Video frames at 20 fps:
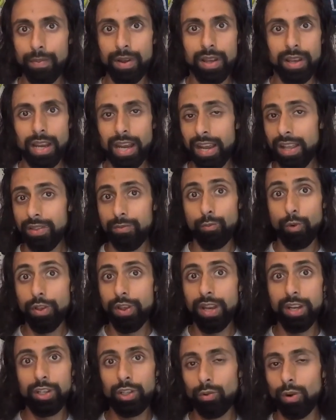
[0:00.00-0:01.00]
And
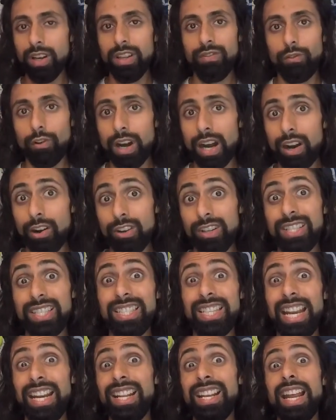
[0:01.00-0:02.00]
within 24 hours,
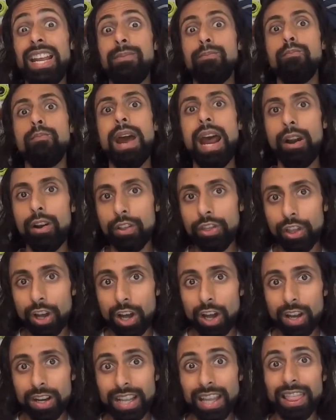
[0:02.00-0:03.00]
skated a
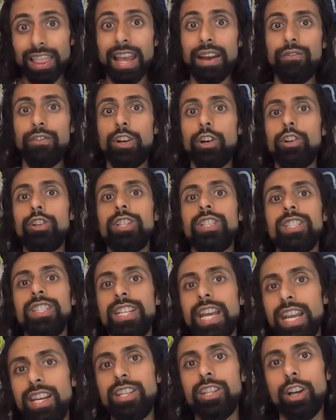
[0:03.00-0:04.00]
marathon and left her
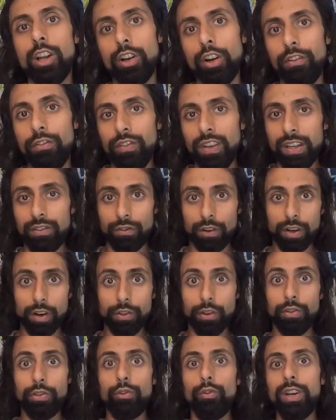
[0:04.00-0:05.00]
skates on her feet for
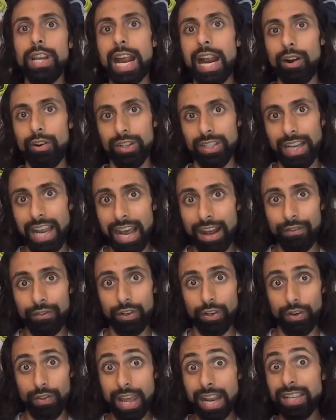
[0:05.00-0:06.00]
another 3 hours
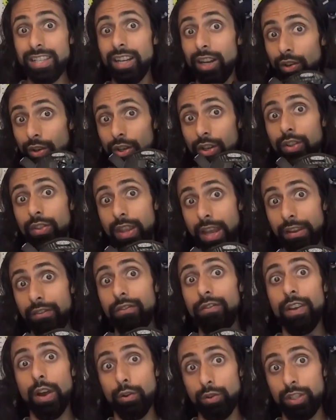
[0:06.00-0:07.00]
after. That's how good they
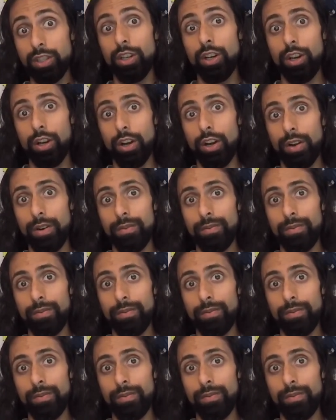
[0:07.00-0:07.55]
felt to her.